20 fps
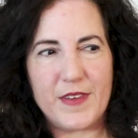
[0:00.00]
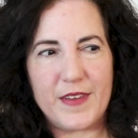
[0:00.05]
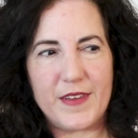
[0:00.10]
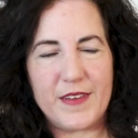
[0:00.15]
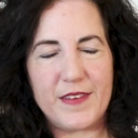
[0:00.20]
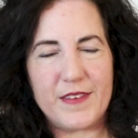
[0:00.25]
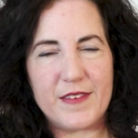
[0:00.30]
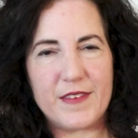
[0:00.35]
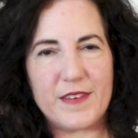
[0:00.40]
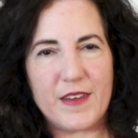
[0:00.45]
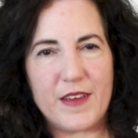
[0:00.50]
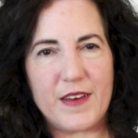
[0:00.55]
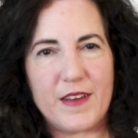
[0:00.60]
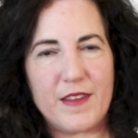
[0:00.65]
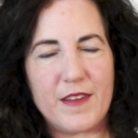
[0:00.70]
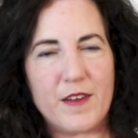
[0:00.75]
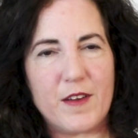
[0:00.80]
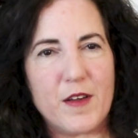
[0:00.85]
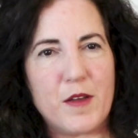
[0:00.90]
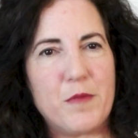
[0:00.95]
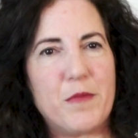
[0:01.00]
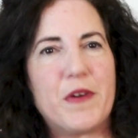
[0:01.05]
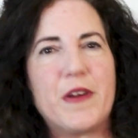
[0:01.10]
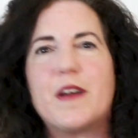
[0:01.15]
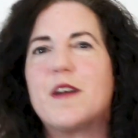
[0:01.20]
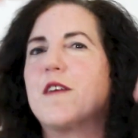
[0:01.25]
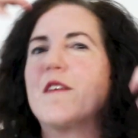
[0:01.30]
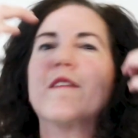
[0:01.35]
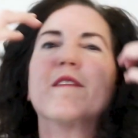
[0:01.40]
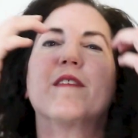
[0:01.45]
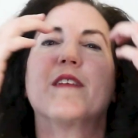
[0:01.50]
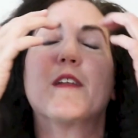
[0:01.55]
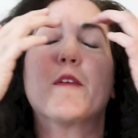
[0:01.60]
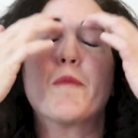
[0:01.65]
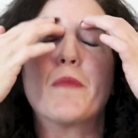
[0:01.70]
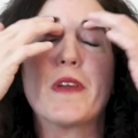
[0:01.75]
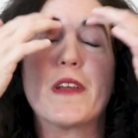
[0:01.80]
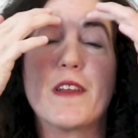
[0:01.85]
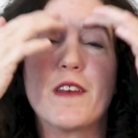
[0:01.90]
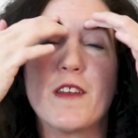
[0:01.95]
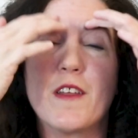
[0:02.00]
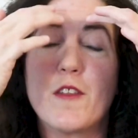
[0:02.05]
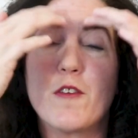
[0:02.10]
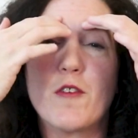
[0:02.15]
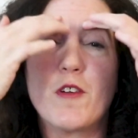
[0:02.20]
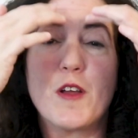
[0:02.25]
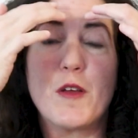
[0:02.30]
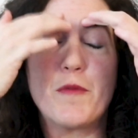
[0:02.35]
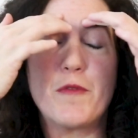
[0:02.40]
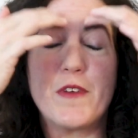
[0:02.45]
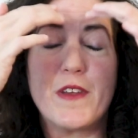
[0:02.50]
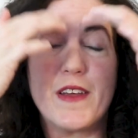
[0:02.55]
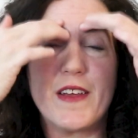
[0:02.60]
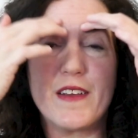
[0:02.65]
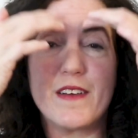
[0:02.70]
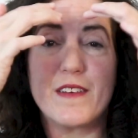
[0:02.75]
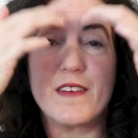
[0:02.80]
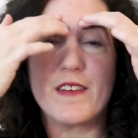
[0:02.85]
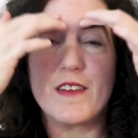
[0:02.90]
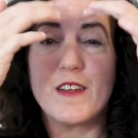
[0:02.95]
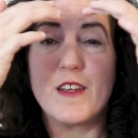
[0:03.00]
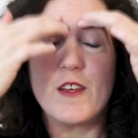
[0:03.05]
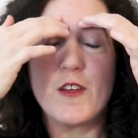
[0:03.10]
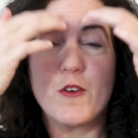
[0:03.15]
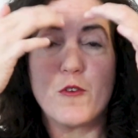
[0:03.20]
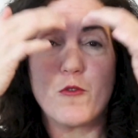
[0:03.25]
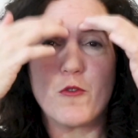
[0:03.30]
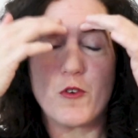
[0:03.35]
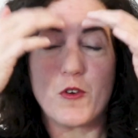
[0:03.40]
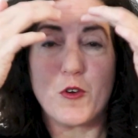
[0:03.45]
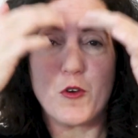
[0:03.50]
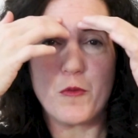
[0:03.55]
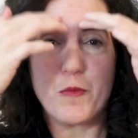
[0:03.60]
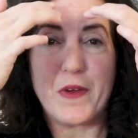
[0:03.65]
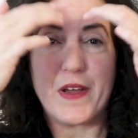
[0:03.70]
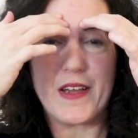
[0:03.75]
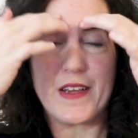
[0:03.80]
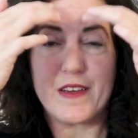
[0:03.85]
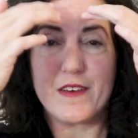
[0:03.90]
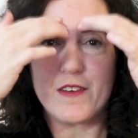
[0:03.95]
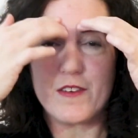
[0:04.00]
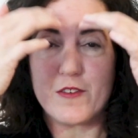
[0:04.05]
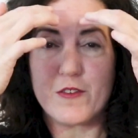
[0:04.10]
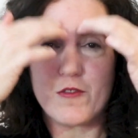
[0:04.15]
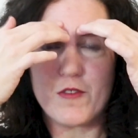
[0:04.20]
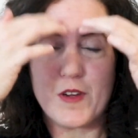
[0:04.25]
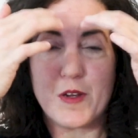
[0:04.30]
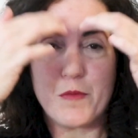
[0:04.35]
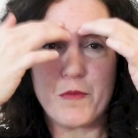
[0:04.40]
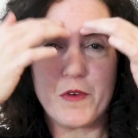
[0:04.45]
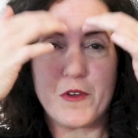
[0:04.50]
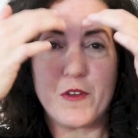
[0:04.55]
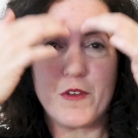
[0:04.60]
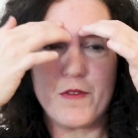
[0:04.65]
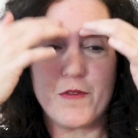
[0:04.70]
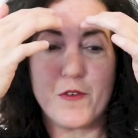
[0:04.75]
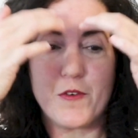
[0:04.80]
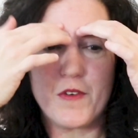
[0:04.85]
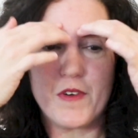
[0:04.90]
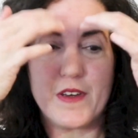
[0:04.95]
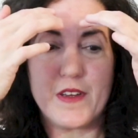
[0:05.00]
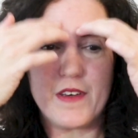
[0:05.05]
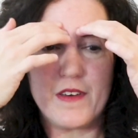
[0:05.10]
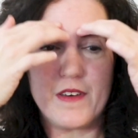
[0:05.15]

Inside of the eyebrow. Now pick another object. or go back and describe what you've already